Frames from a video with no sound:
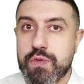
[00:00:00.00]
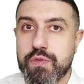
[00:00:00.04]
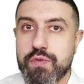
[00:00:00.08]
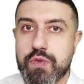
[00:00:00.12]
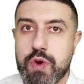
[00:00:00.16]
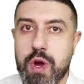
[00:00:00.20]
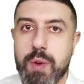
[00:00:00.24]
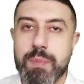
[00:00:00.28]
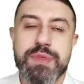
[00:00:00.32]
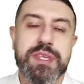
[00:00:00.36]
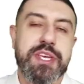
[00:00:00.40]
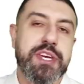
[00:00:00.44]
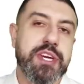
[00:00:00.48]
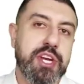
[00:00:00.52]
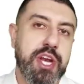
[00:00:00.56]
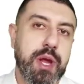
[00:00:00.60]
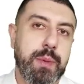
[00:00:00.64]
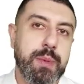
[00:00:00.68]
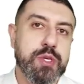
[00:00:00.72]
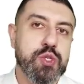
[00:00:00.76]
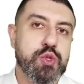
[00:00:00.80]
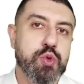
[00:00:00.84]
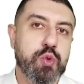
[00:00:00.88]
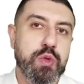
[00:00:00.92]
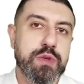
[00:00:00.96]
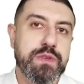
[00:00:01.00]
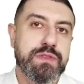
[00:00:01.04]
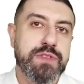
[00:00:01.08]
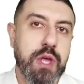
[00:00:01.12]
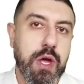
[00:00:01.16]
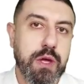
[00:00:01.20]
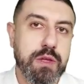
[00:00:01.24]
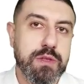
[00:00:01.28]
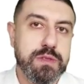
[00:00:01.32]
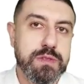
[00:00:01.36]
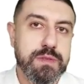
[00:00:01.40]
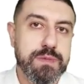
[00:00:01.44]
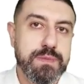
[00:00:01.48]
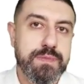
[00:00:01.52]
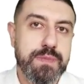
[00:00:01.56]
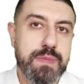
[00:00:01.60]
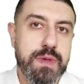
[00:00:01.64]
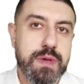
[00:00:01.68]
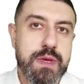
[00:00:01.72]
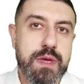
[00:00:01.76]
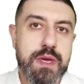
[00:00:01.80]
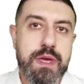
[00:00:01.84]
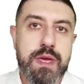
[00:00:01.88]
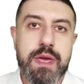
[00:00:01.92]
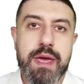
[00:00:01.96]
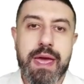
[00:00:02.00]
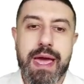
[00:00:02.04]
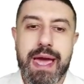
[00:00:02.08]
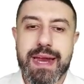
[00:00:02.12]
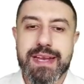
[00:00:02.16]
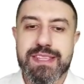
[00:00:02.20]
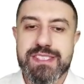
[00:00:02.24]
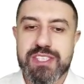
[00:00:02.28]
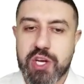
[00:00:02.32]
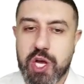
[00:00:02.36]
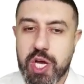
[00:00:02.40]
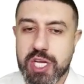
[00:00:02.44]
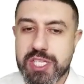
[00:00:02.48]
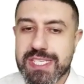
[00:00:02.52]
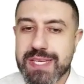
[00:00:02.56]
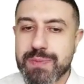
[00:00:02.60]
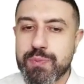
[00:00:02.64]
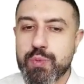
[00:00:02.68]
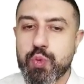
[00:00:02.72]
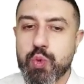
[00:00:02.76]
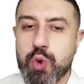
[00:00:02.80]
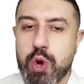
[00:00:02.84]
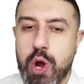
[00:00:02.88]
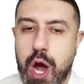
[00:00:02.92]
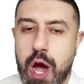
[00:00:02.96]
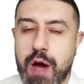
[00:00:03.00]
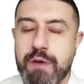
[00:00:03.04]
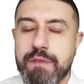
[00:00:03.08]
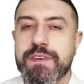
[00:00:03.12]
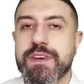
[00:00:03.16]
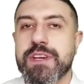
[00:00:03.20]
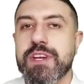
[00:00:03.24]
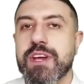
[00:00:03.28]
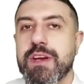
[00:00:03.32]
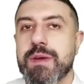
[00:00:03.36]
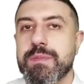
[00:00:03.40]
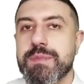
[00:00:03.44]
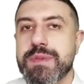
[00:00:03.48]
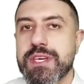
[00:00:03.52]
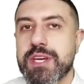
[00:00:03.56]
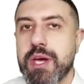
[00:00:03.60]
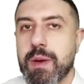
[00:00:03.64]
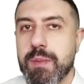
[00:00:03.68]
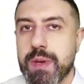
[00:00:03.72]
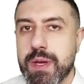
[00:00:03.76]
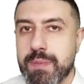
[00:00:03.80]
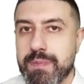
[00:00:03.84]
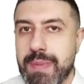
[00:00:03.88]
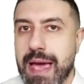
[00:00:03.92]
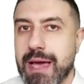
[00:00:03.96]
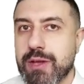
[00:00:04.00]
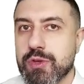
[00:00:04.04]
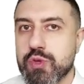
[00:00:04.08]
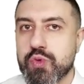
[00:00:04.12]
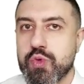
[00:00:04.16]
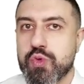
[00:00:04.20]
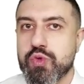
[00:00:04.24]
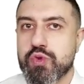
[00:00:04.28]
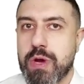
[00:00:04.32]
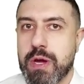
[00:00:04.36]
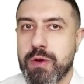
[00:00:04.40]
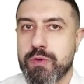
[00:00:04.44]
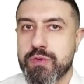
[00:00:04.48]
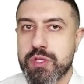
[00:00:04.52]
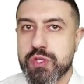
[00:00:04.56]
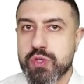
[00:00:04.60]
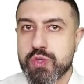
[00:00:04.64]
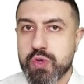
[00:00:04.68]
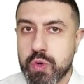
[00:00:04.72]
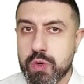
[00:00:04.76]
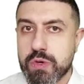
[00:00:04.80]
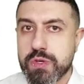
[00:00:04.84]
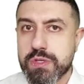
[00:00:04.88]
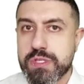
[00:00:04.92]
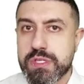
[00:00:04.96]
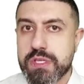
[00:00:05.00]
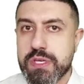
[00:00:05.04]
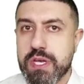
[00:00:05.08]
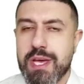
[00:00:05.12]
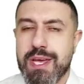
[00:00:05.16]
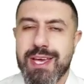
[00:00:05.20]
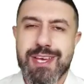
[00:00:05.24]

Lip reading: from the economic school of thought. And it's a concept we're often going to be coming back to throughout this course.